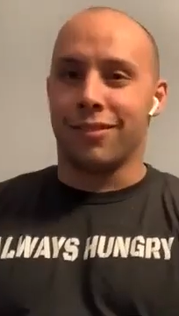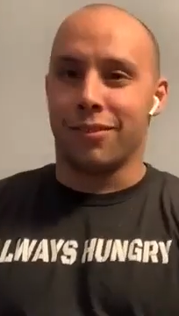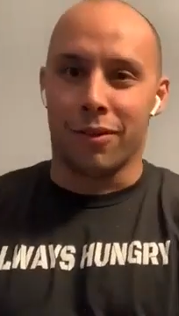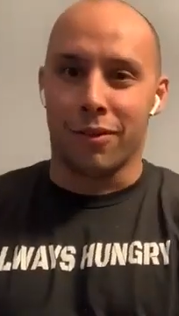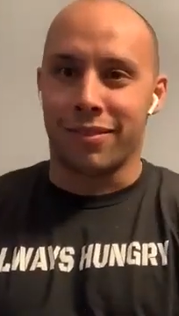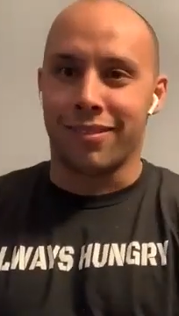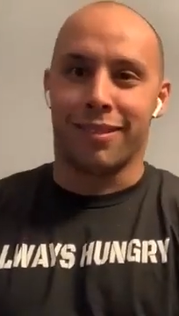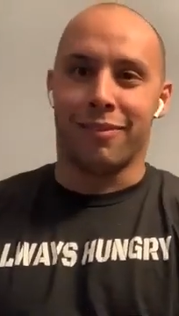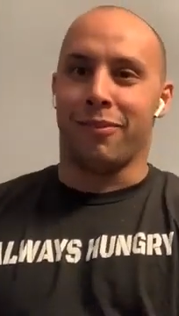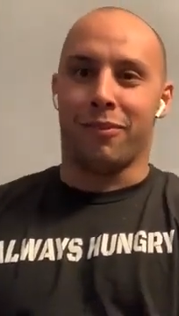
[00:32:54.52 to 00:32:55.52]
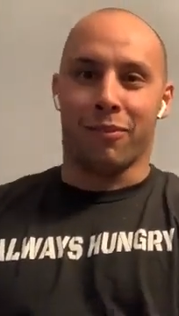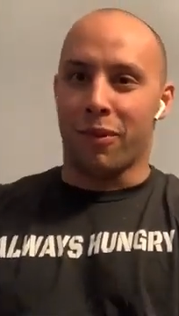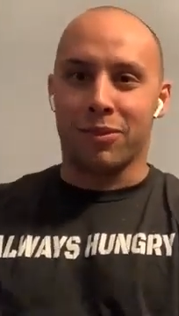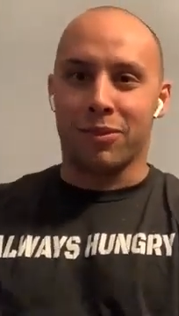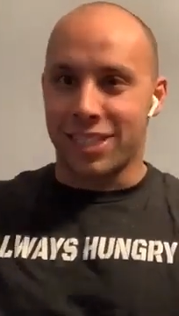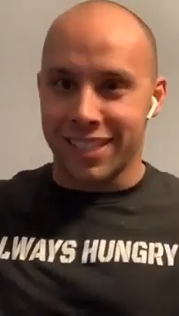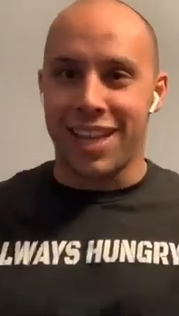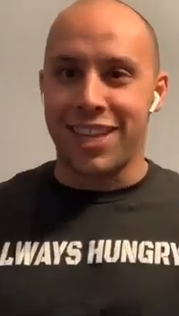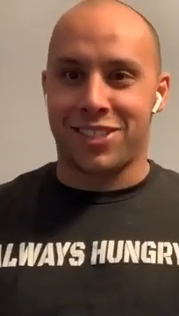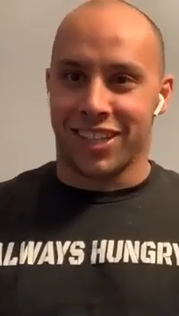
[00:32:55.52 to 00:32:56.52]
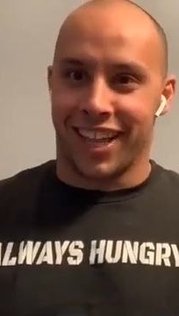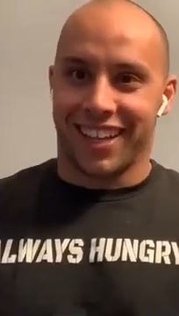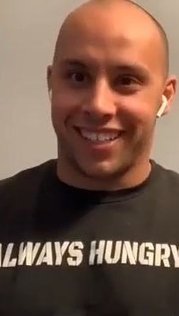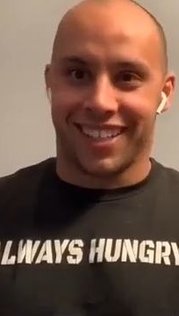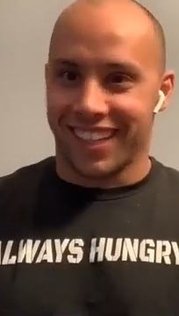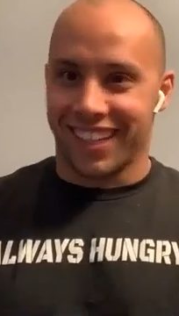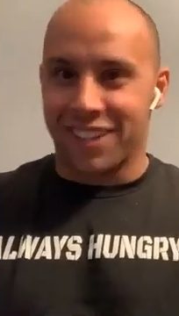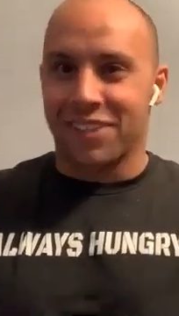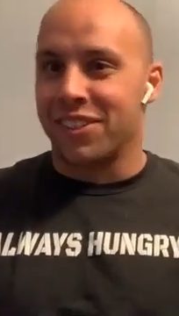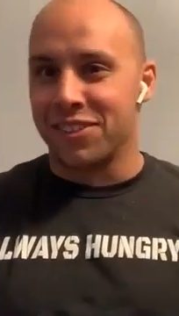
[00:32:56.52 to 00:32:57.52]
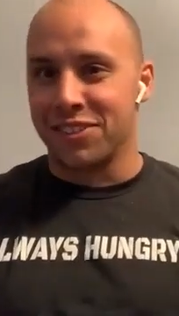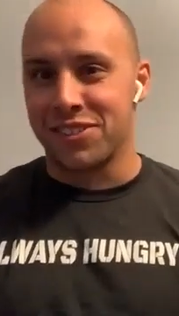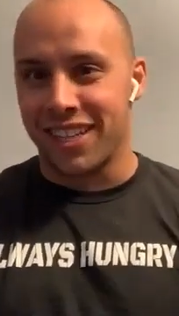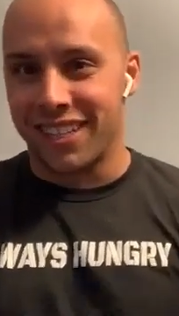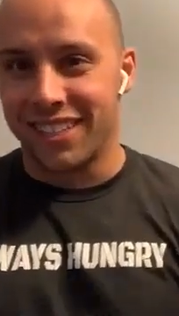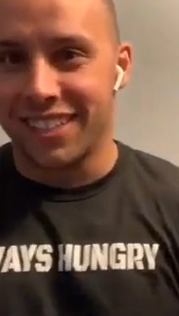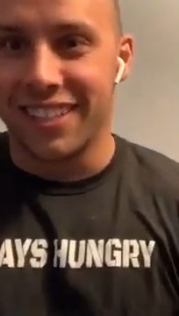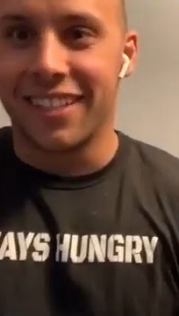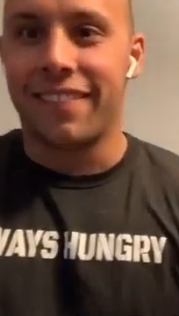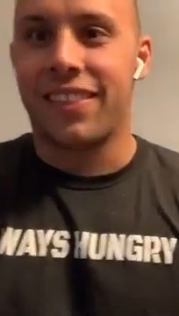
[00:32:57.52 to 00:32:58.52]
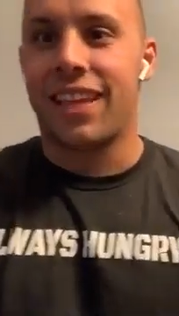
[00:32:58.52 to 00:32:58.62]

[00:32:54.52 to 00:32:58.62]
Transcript: well, what was the intention then? Like, I don't understand. Yeah.